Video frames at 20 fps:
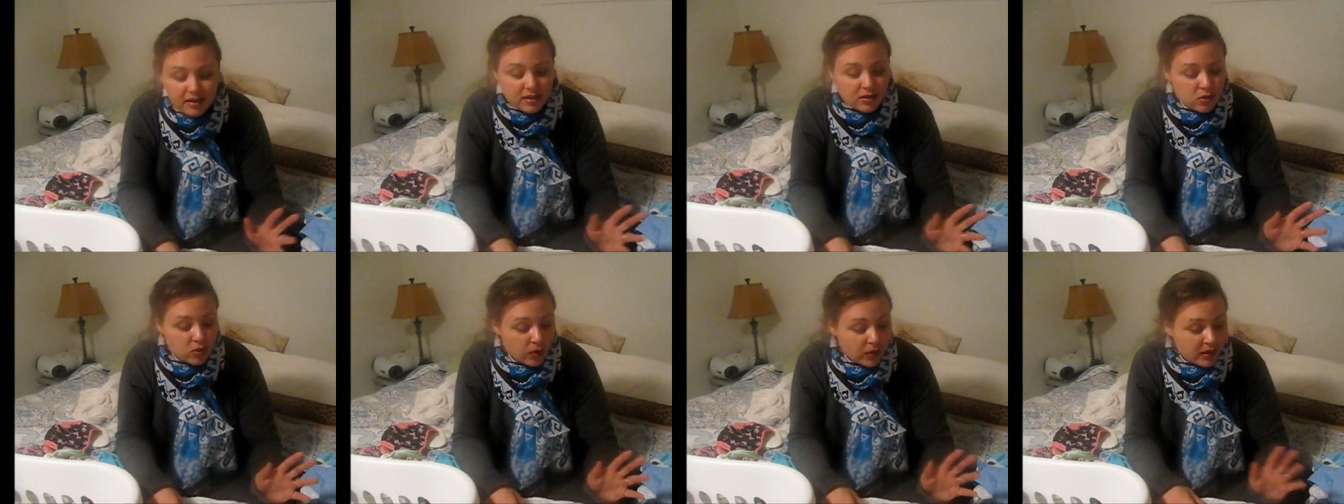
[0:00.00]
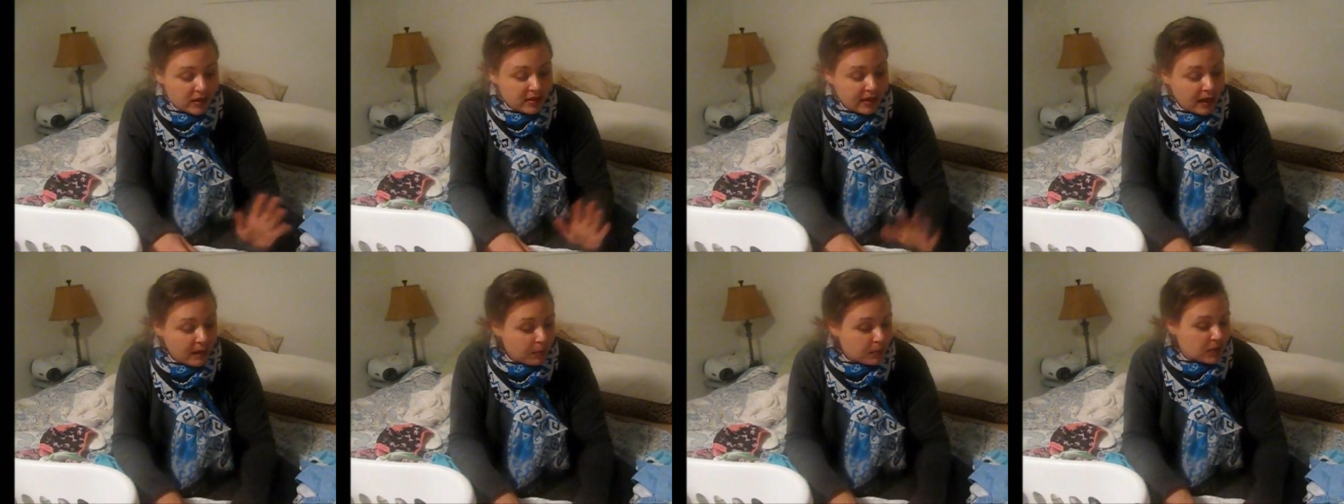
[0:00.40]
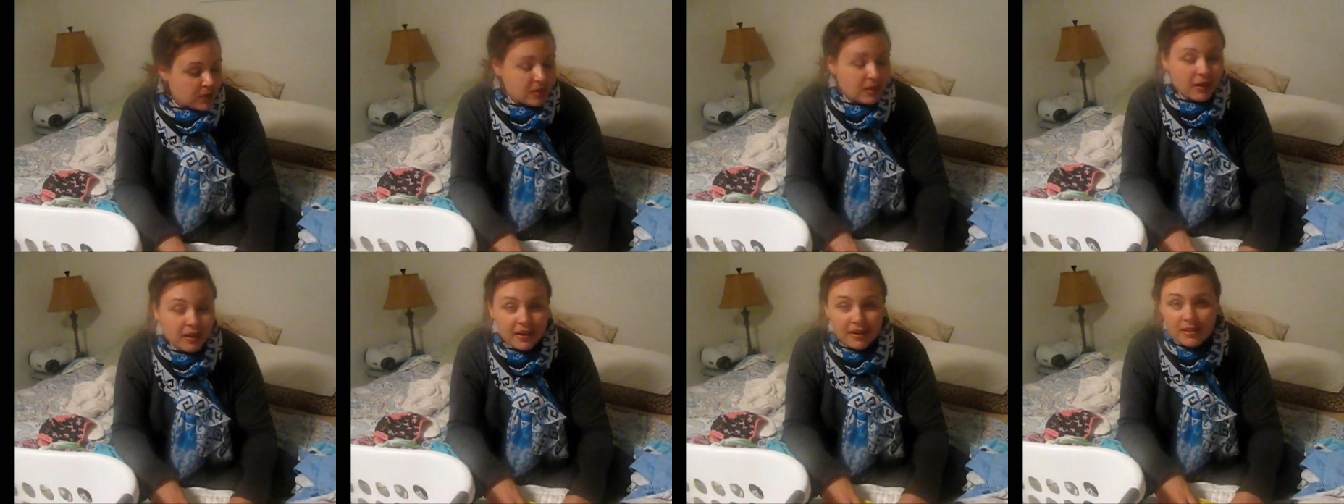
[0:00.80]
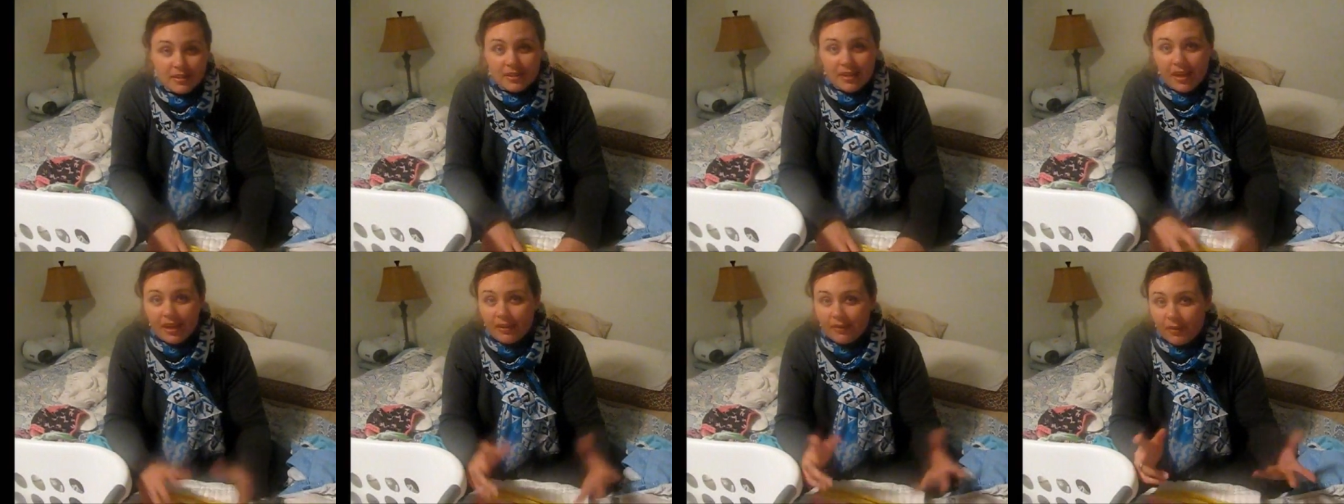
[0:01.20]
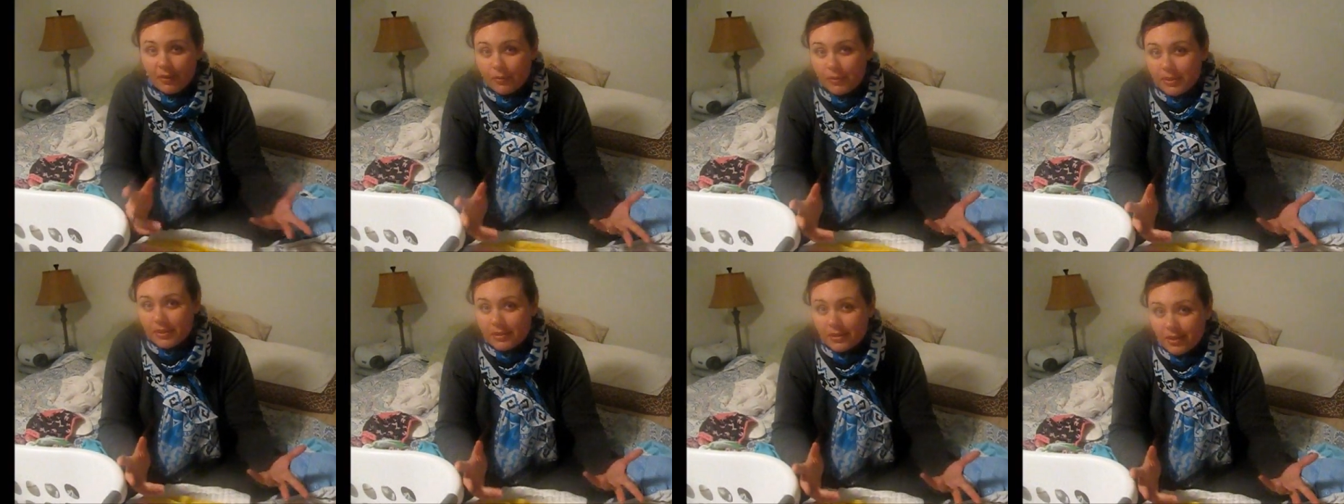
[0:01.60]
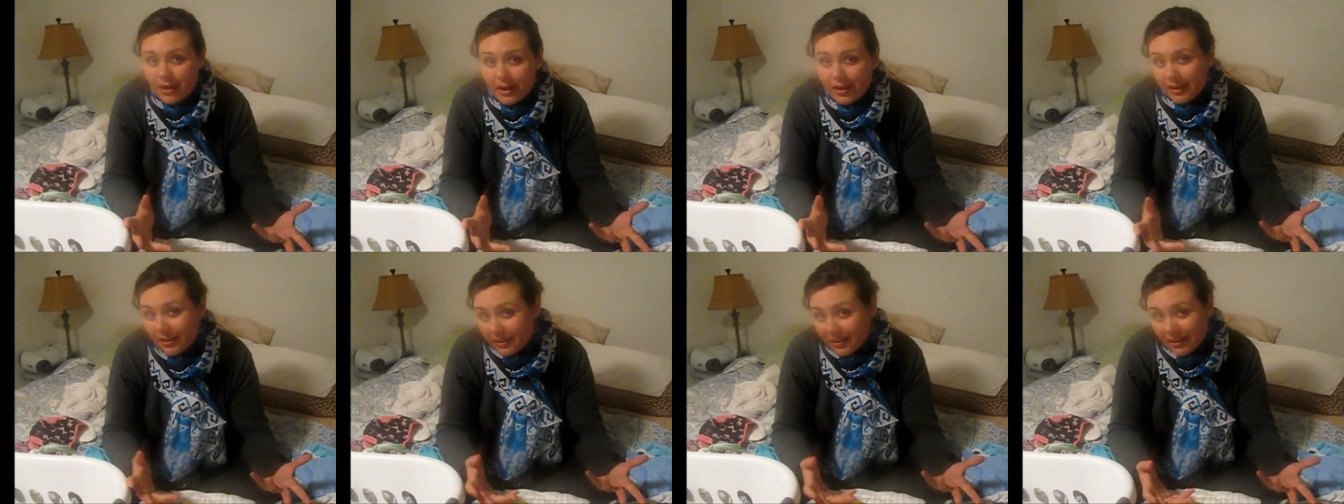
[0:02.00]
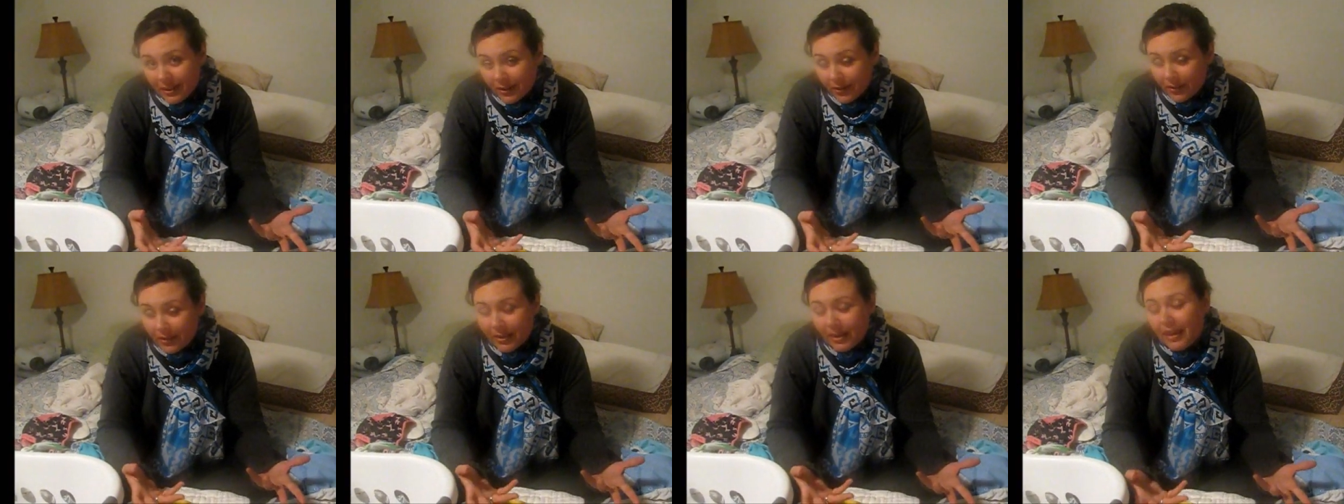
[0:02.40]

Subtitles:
sorting diapers, and like I said, if I wasn't talking to you,